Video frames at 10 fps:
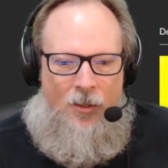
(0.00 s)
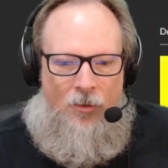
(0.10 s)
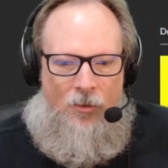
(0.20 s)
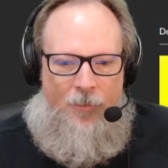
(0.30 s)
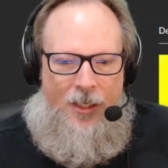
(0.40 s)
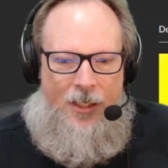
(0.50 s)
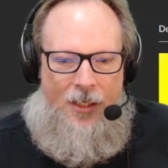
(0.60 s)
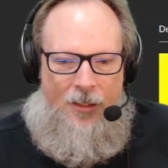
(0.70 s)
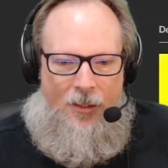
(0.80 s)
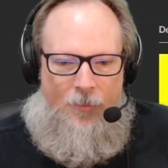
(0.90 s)
Well, let me
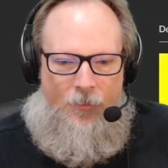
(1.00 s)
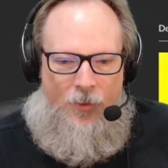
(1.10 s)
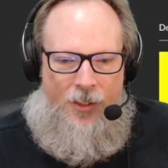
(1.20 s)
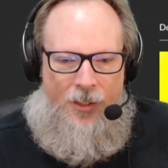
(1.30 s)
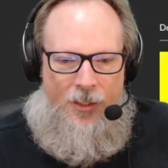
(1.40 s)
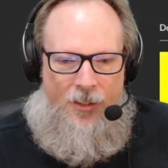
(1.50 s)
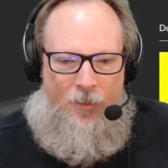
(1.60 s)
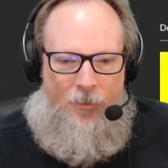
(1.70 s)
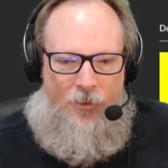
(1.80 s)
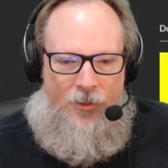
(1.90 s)
get up one of these
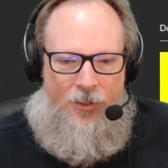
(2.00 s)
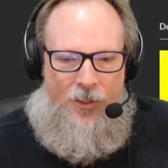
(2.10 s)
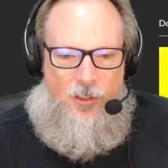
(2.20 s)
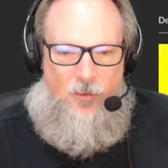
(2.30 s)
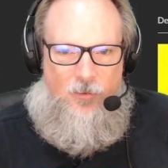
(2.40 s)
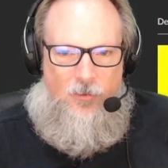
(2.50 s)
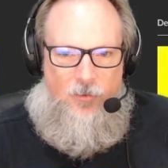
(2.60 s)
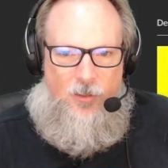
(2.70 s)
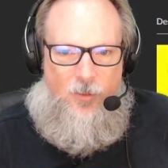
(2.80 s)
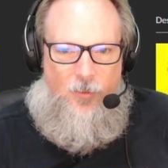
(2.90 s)
images
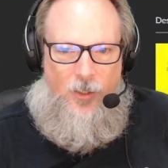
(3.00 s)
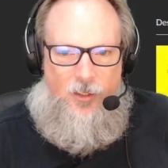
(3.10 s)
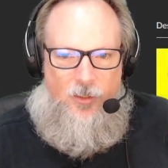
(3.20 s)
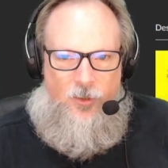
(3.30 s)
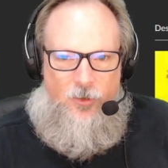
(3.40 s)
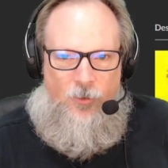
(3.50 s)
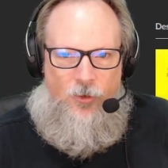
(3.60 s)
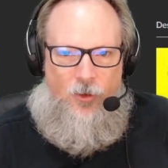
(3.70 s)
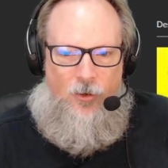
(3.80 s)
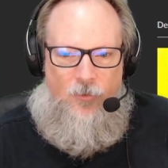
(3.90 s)
here, and we can
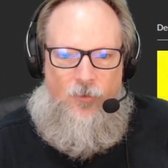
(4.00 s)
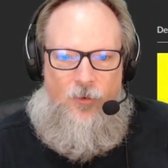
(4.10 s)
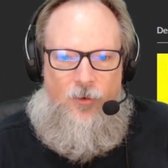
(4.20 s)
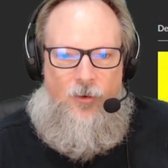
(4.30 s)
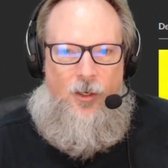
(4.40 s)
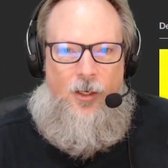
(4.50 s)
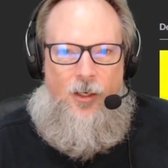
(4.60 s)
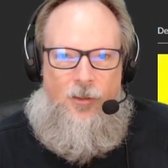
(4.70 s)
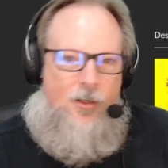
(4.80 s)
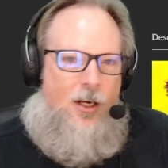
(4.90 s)
switch over.
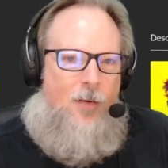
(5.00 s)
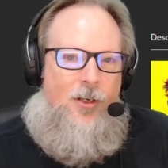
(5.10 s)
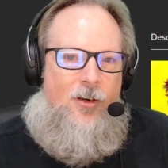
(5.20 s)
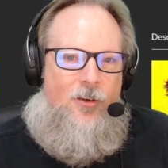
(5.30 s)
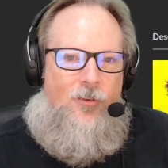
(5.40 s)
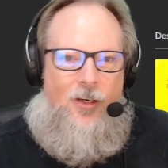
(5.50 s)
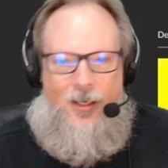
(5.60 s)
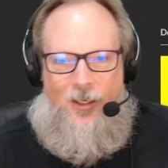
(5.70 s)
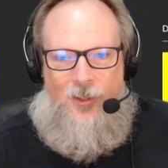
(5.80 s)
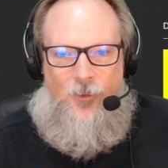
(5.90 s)
It's not going to be dark screen.
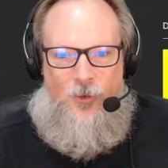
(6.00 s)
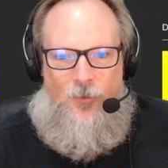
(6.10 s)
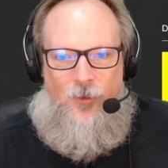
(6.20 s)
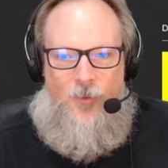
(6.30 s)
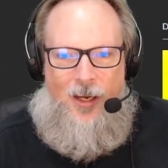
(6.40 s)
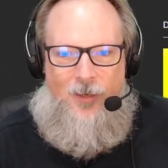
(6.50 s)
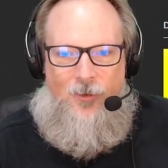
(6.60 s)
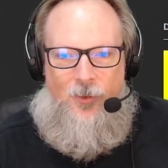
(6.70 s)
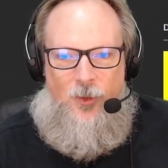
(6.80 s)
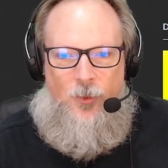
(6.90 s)
I got to switch over to my
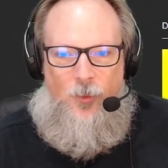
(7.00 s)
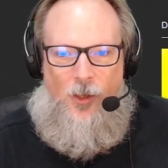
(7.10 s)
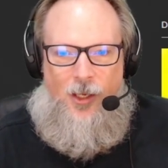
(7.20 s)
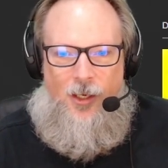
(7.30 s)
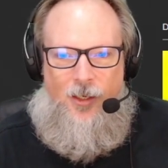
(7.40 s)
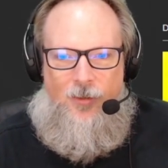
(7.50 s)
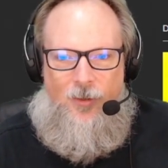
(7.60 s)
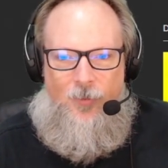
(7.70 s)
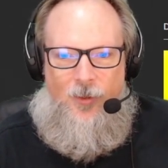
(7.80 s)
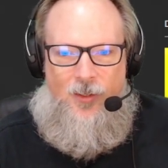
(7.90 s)
actual display, so
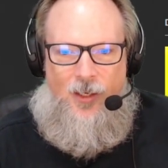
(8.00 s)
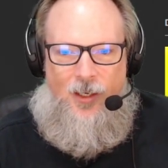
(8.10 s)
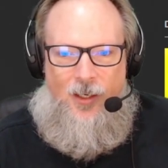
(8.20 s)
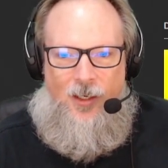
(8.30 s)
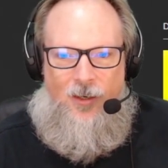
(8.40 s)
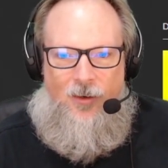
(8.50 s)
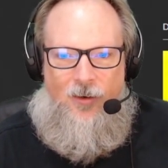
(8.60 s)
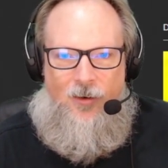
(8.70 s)
give me a second here,